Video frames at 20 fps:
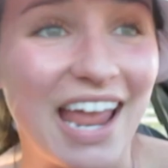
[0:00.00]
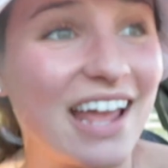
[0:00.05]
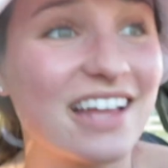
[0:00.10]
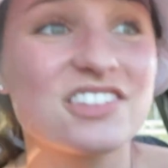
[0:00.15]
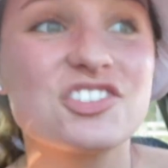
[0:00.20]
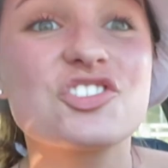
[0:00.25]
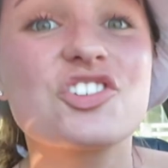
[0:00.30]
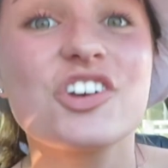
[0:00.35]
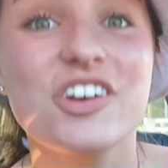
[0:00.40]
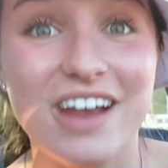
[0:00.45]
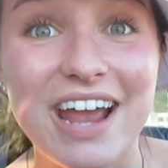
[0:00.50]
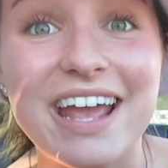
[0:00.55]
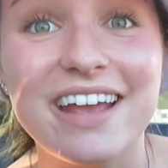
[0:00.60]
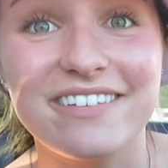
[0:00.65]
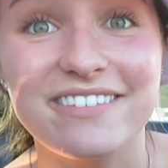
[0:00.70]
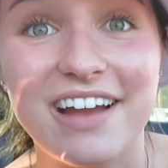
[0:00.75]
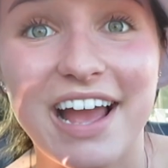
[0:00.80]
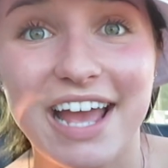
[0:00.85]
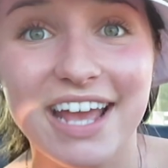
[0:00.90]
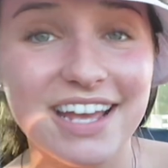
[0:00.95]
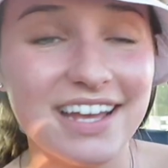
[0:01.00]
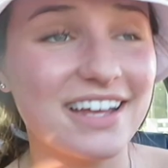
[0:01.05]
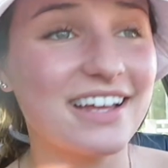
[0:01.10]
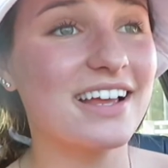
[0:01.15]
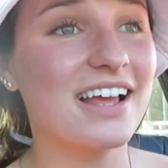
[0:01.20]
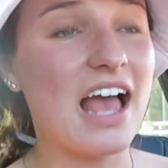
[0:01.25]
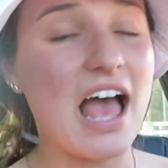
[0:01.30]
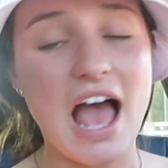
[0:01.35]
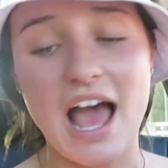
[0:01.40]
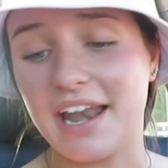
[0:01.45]
It's great, right?
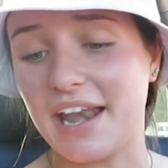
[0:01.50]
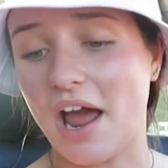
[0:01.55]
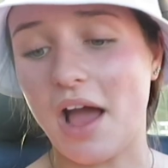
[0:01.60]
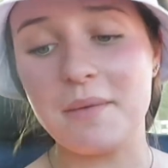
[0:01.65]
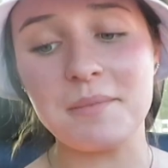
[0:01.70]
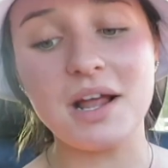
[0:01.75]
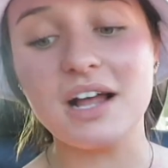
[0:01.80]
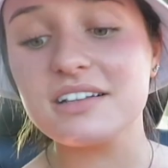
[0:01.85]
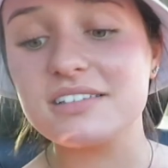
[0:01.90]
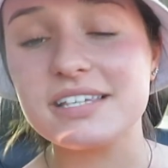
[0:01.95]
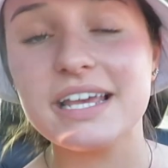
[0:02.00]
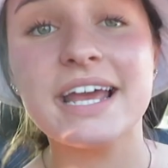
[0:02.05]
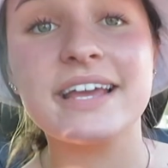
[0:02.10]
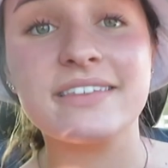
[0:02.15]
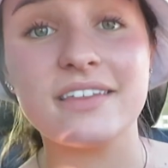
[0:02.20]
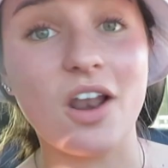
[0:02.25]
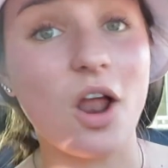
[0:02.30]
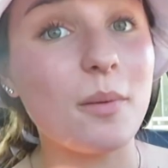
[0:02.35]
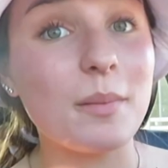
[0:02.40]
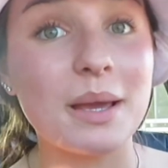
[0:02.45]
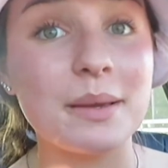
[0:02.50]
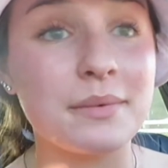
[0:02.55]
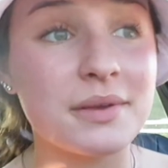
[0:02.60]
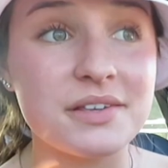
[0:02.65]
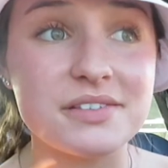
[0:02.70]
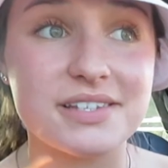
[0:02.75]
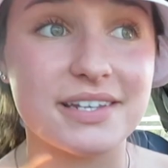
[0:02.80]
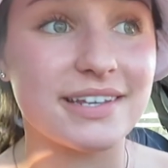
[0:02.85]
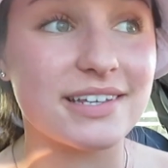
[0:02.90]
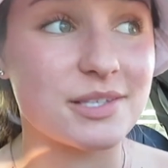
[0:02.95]
And I'm not saying that all my
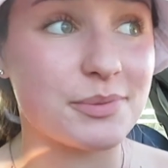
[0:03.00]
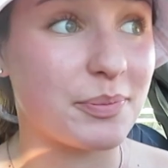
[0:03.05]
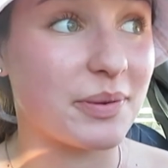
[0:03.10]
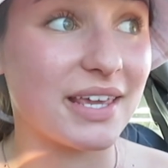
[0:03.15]
music is